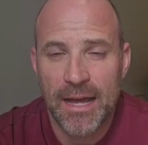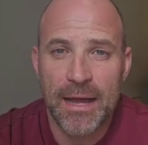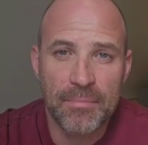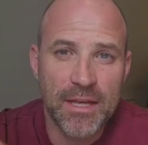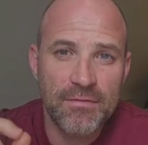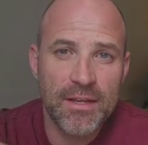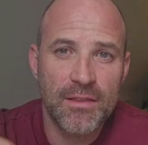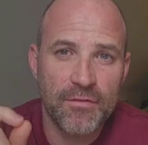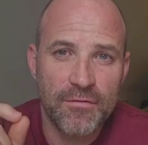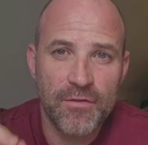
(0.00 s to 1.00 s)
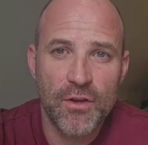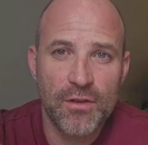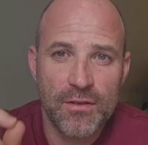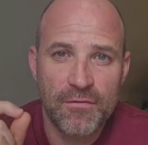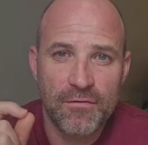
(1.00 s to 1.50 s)
I'm giving the
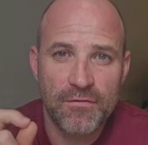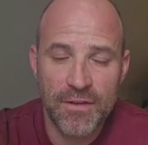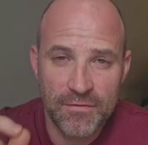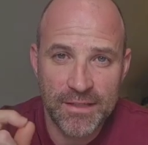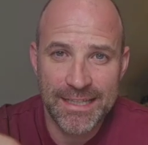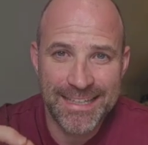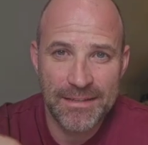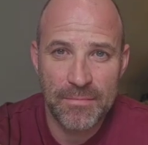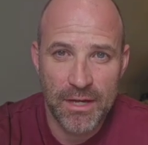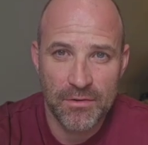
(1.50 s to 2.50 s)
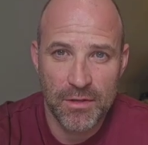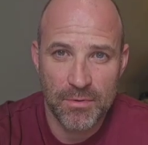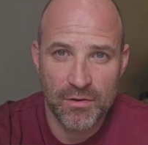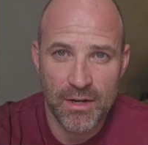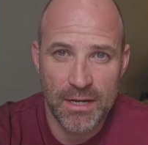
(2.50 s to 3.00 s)
first 50 email
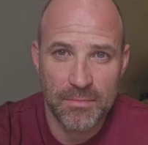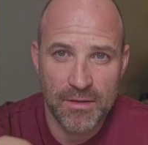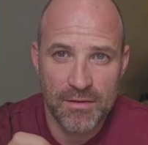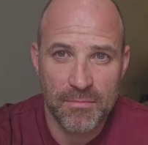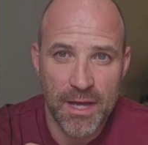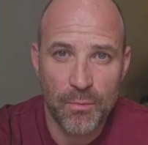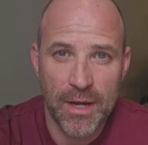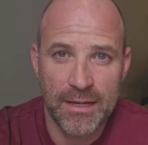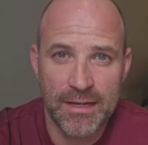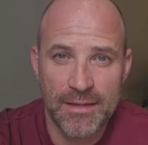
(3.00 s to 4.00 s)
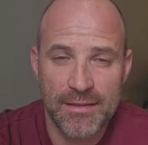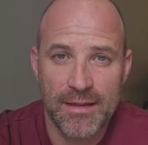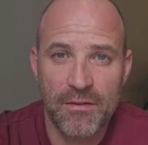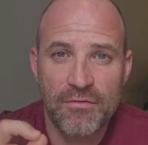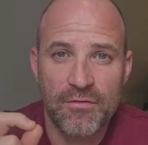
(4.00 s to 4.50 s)
subscribers to my waitlist
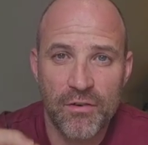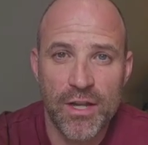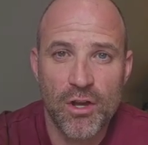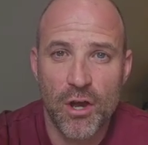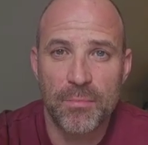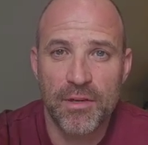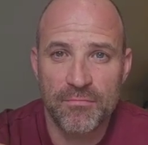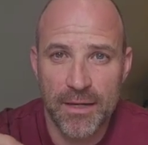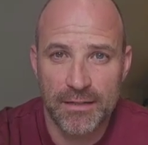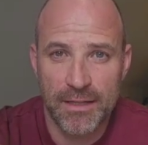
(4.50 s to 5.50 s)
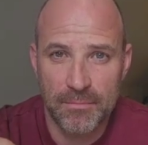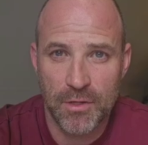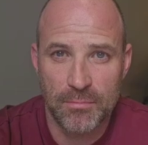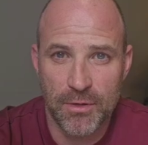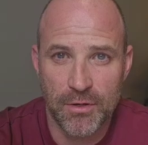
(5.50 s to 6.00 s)
a free copy of my
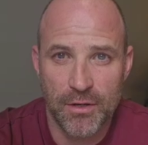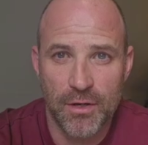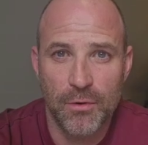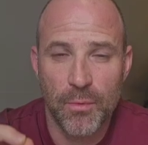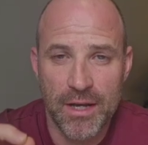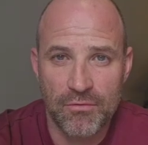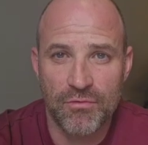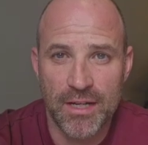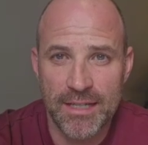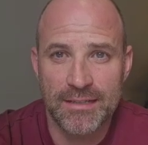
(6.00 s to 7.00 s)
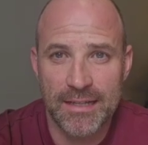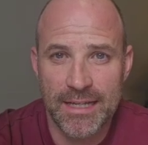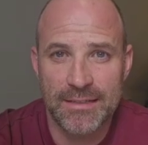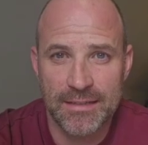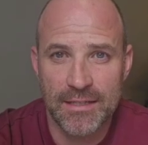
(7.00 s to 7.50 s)
debut book when it's released
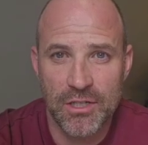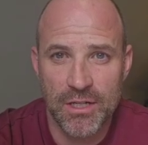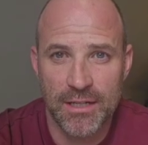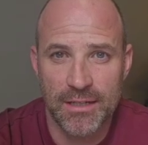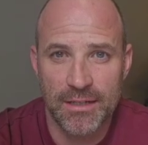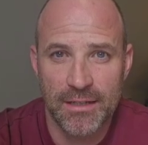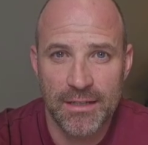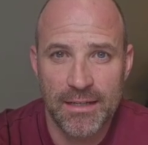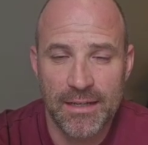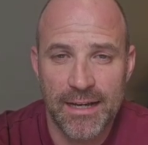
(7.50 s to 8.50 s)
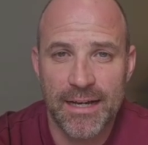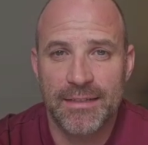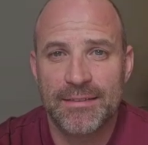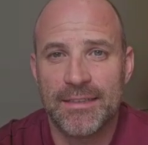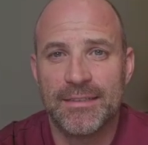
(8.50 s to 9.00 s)
later this year. I
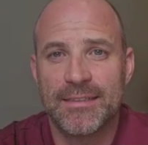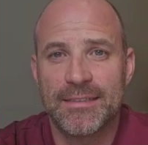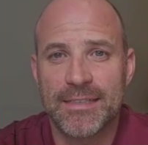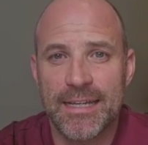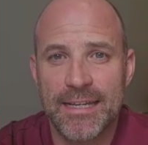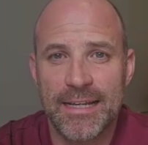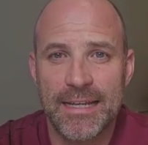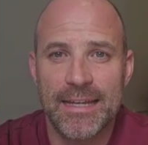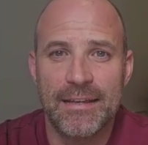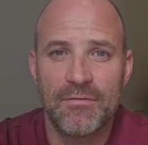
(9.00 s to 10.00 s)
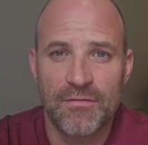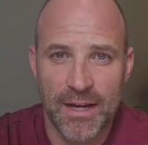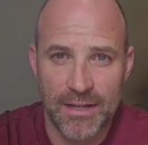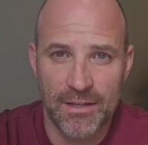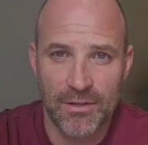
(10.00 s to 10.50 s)
sincerely
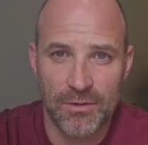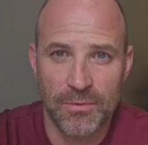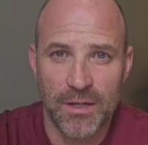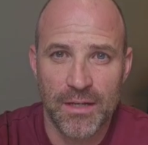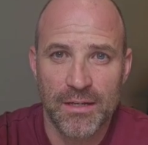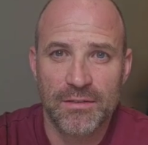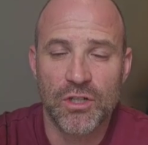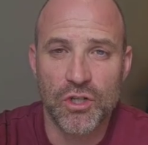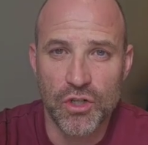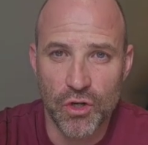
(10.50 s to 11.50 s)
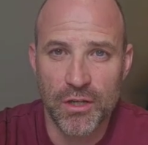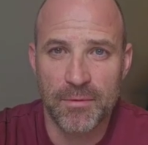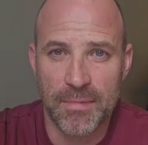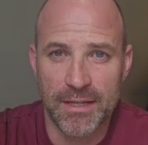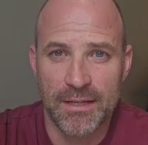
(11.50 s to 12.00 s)
invite you to
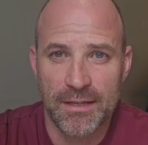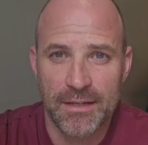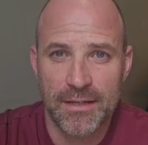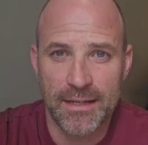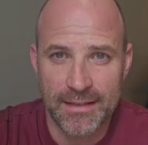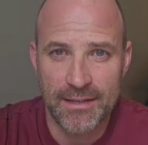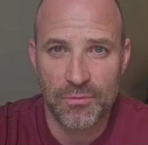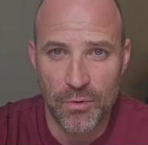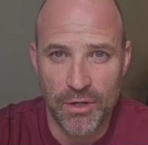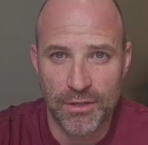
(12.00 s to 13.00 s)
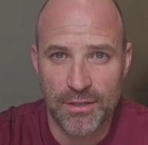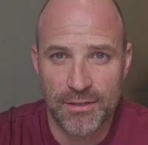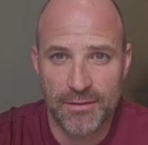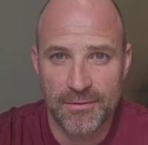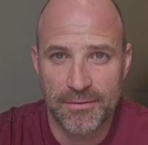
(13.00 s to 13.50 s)
join me in this work.
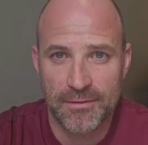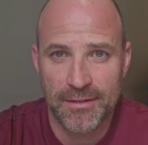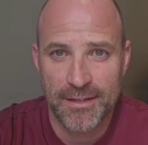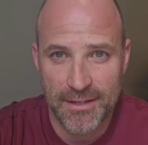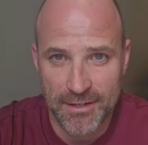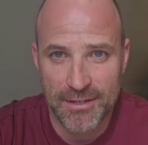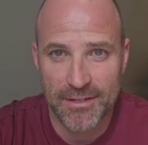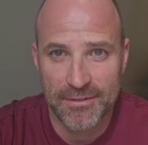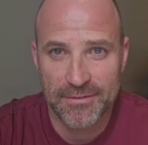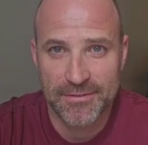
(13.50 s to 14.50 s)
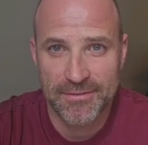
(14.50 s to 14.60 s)
Thank you.